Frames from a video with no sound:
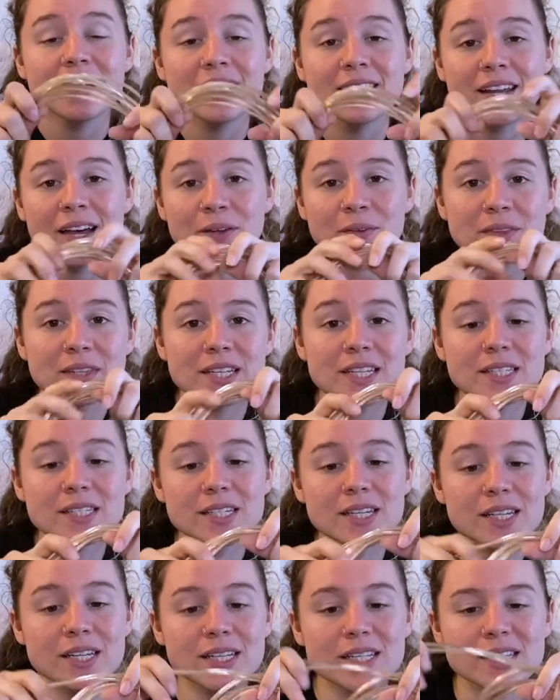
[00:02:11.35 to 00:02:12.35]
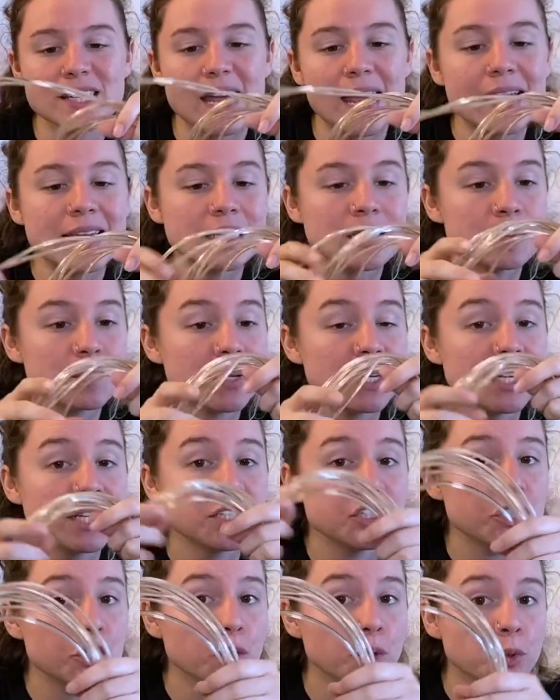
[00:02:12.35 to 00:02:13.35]
Now this is
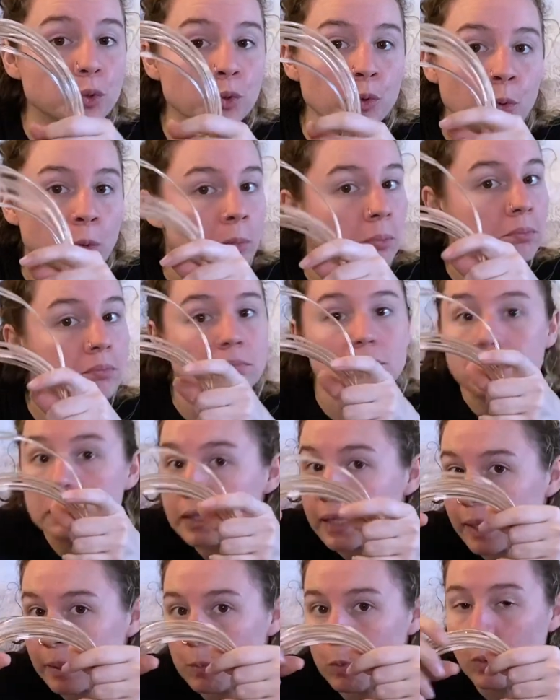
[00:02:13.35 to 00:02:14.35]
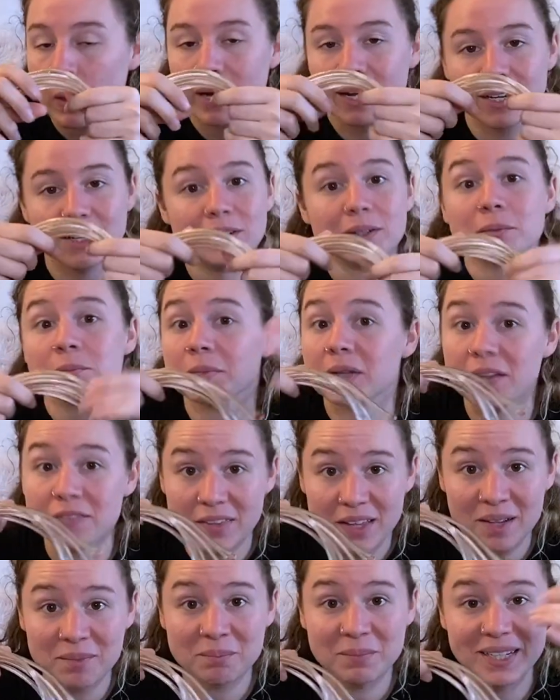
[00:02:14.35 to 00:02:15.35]
SP2 lamp wire, if
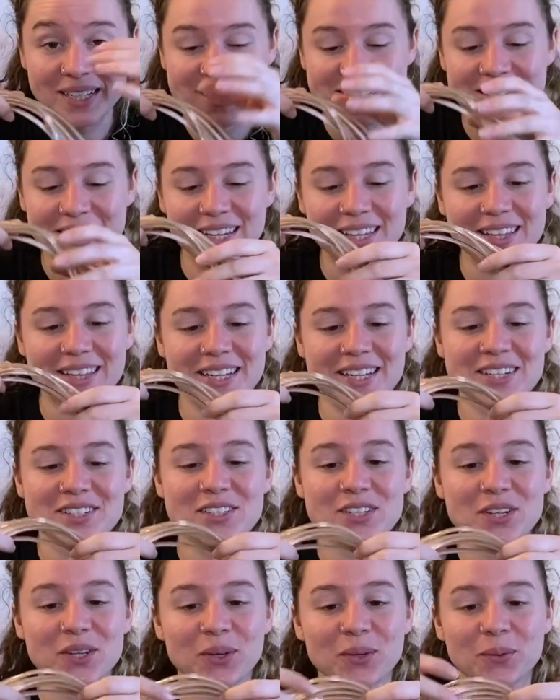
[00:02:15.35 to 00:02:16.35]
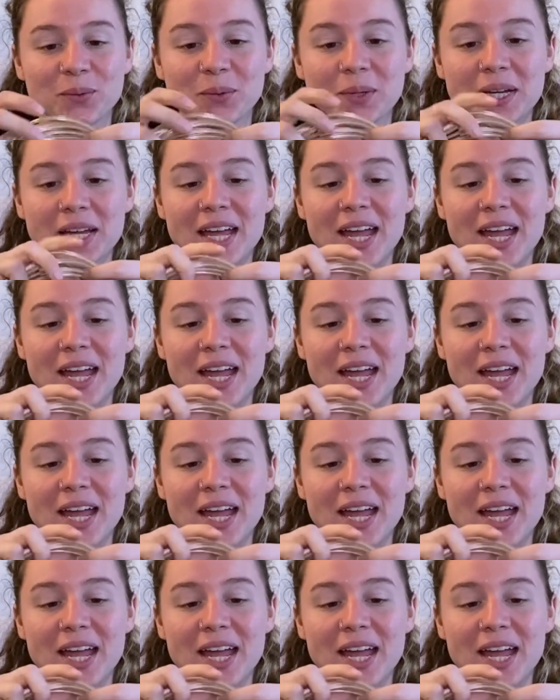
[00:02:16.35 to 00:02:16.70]
that means anything to you.